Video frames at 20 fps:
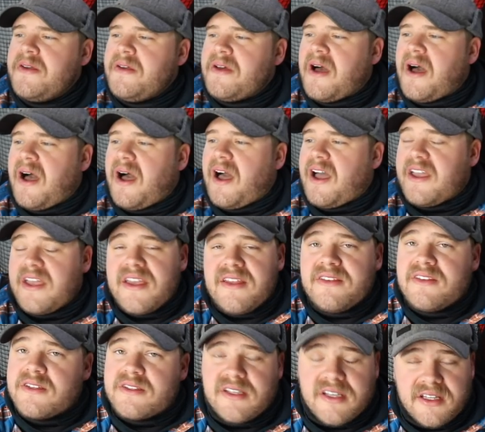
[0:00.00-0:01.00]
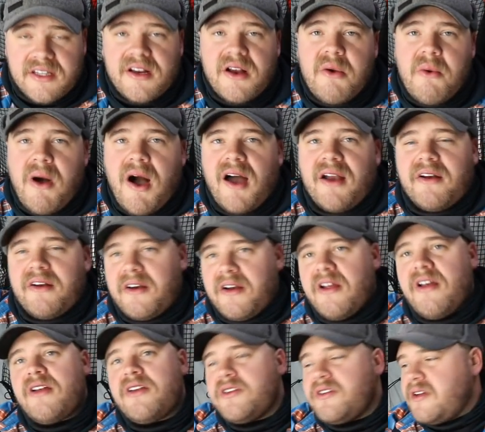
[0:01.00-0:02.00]
in this clear water,
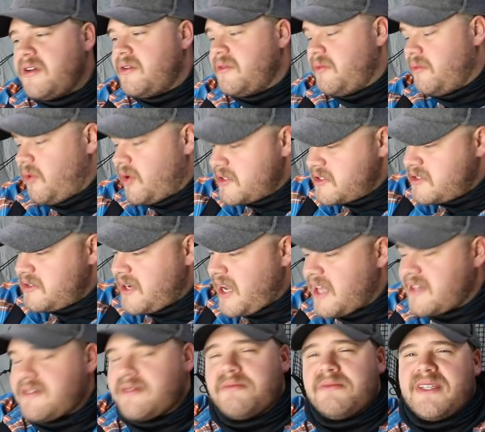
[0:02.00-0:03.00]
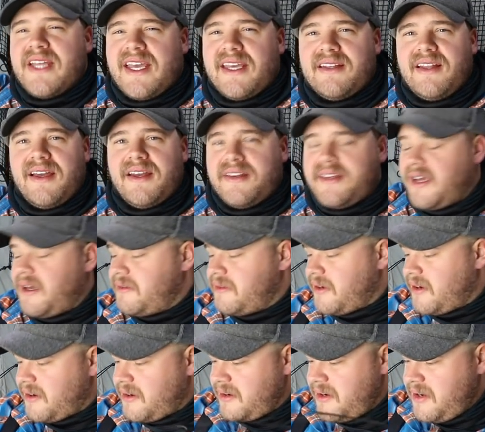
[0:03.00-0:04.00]
once you got some daylight down
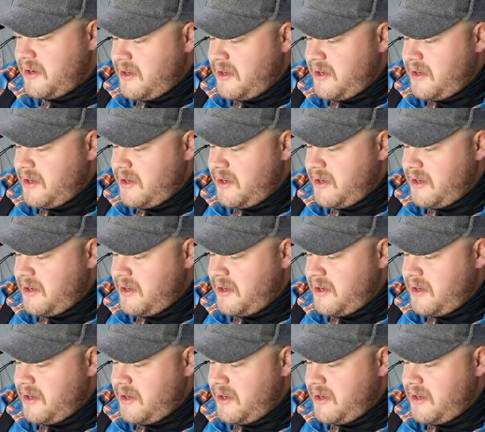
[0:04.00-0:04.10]
there